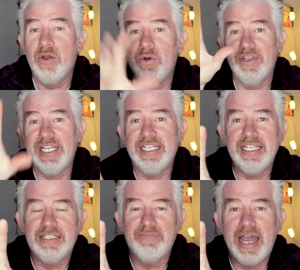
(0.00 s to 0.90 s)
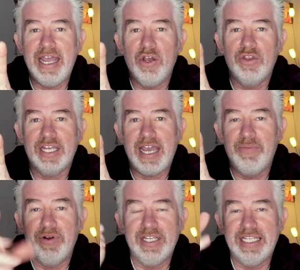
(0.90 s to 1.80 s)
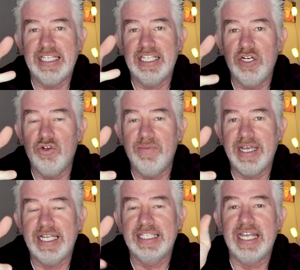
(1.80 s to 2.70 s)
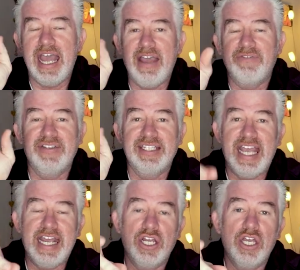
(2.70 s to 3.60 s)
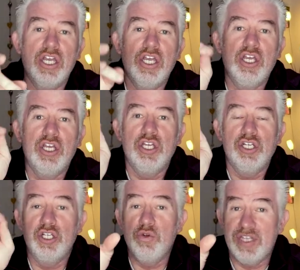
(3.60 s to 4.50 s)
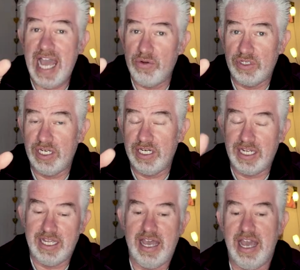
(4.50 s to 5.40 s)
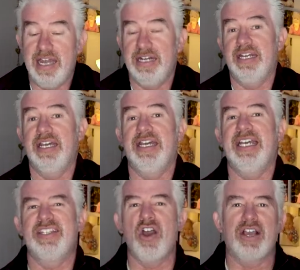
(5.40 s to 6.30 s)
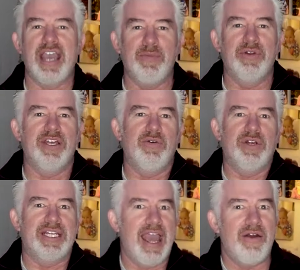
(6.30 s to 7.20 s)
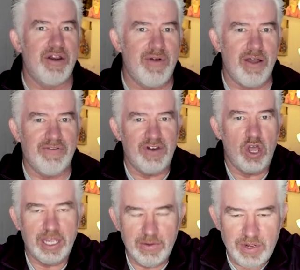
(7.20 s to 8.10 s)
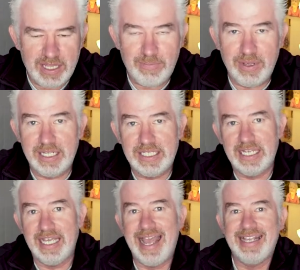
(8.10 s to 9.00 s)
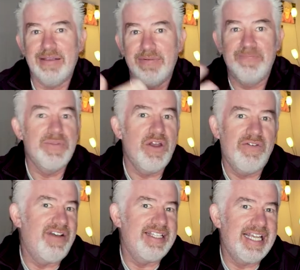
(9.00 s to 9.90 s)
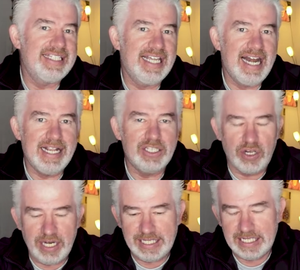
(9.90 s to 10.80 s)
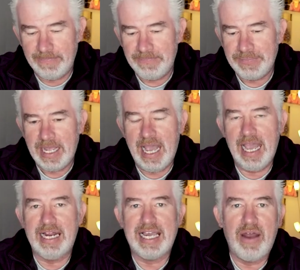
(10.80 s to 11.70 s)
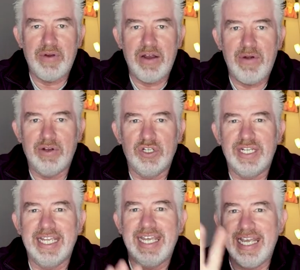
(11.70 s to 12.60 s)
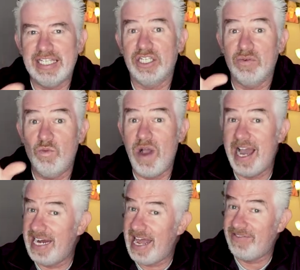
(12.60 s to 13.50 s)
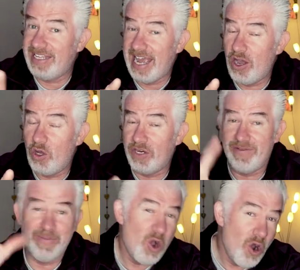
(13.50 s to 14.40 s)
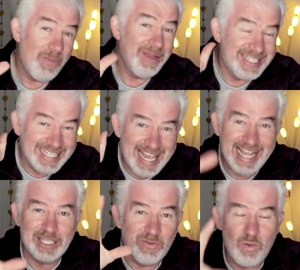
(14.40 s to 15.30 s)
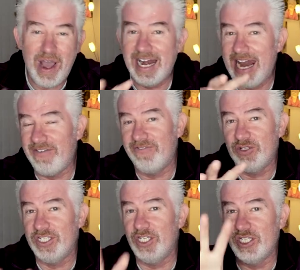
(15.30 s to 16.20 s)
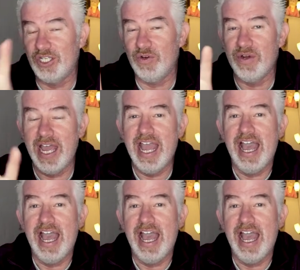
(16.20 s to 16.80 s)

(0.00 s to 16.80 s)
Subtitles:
Well, this is my other camera. This is the Lumix FZ2000, and it's not a camera that I would carry around vlogging with, but it has a fantastic lens on it, and I carry it around just in case there's some wildlife to get hold of. I'm hoping to get some wildlife footage soon.